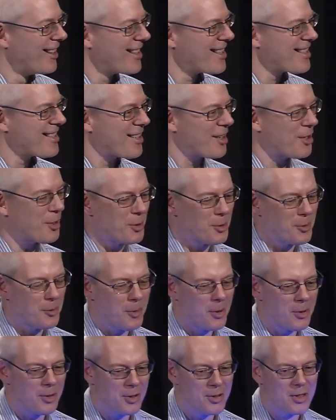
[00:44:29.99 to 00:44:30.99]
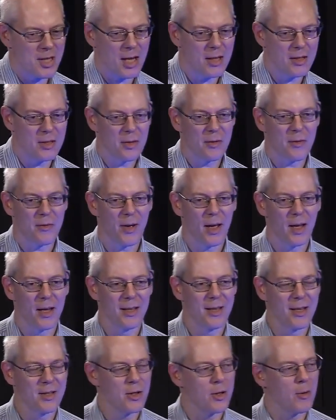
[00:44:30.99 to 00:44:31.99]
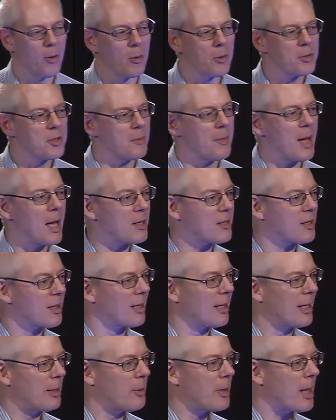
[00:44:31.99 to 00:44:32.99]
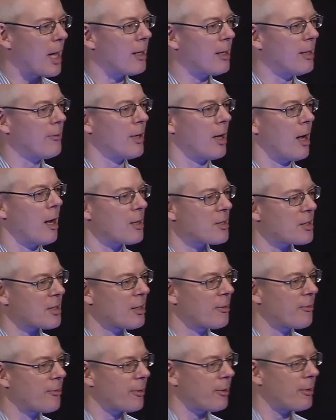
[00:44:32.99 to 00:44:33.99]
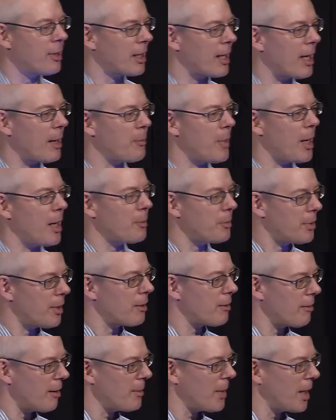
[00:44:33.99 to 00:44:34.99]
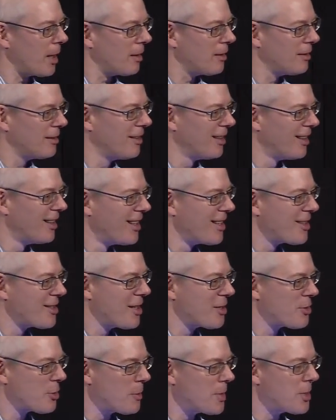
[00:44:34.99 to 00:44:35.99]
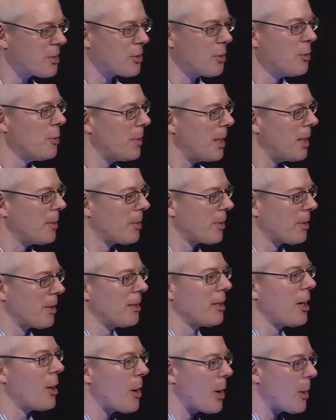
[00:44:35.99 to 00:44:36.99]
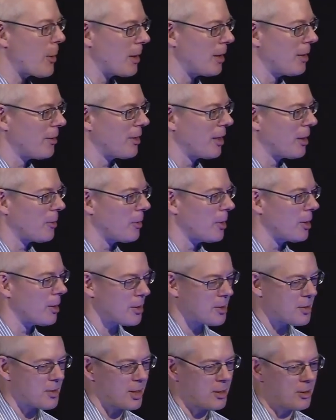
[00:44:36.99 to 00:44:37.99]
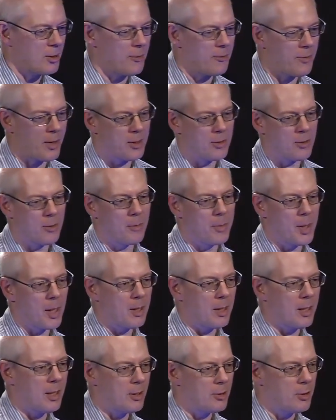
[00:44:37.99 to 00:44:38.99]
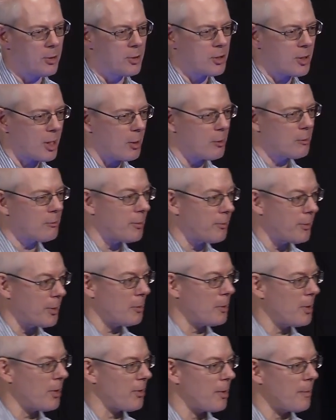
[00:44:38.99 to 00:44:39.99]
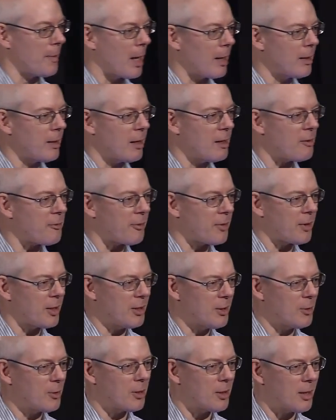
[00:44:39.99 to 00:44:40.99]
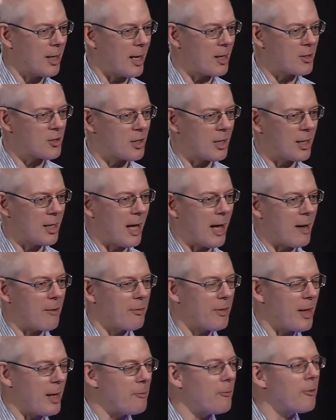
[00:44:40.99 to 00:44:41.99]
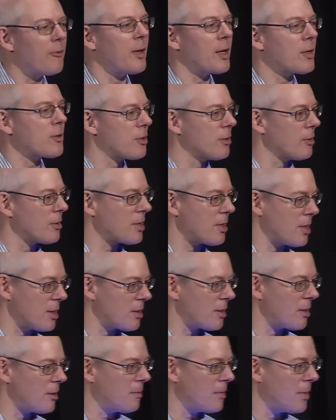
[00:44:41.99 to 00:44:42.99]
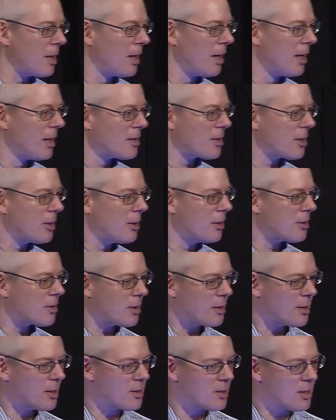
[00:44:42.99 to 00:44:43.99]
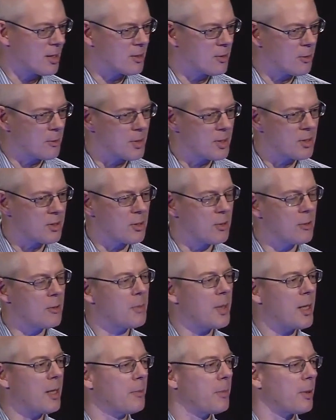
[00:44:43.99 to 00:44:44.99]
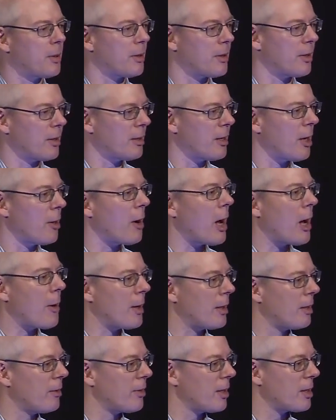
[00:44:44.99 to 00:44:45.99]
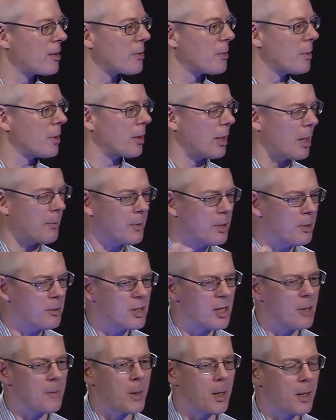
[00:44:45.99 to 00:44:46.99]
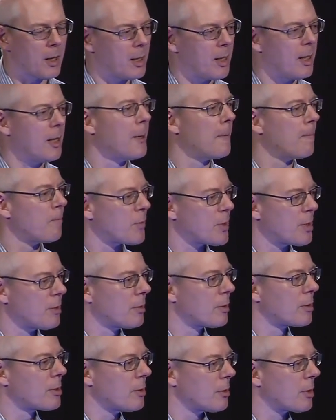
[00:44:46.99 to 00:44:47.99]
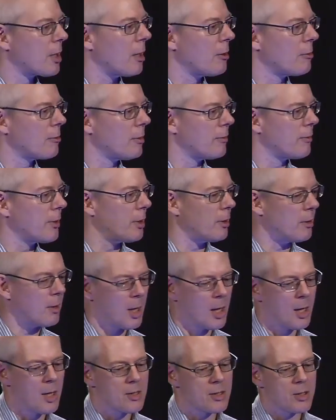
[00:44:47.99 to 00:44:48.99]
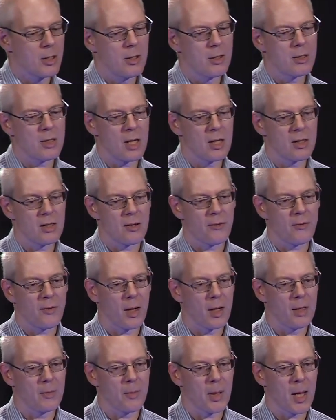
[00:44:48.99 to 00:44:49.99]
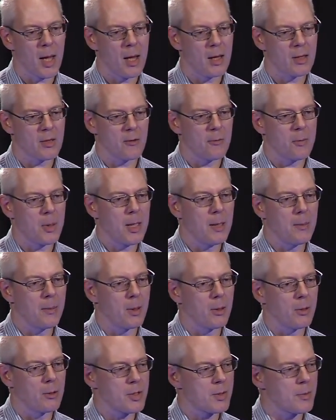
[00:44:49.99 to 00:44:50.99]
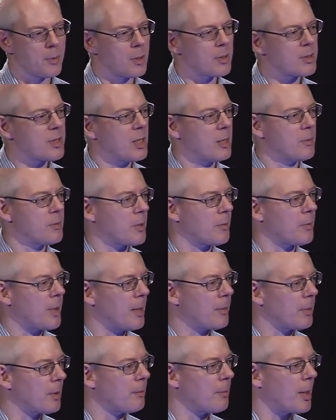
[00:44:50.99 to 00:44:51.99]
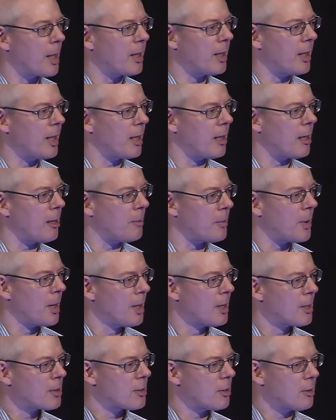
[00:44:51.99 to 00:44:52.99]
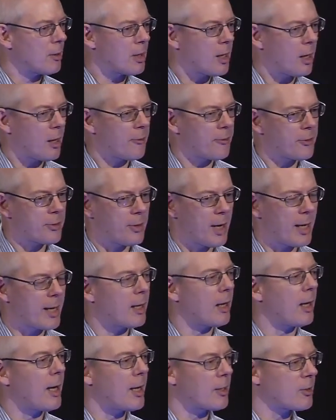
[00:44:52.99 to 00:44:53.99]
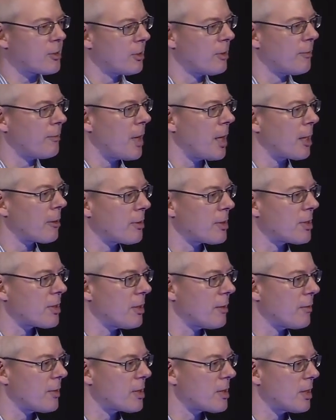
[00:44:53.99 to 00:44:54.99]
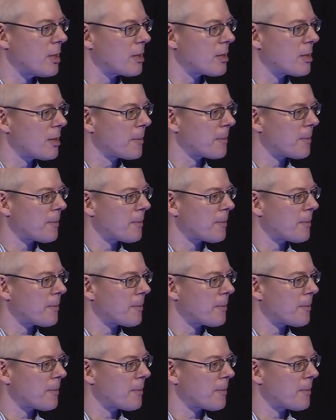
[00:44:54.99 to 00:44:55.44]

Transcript: So what you tend to find is you automatically, without even asking for it, get pair programming. So there's always two people that know how anything works. And you find your buddy and you code review with them enough that you can actually have them fix your system. So there's always two people that know how anything's working. I mean, you typically do code review. So you tend to find pairs of people or small teams of people buddying up to look after a collection of microservices.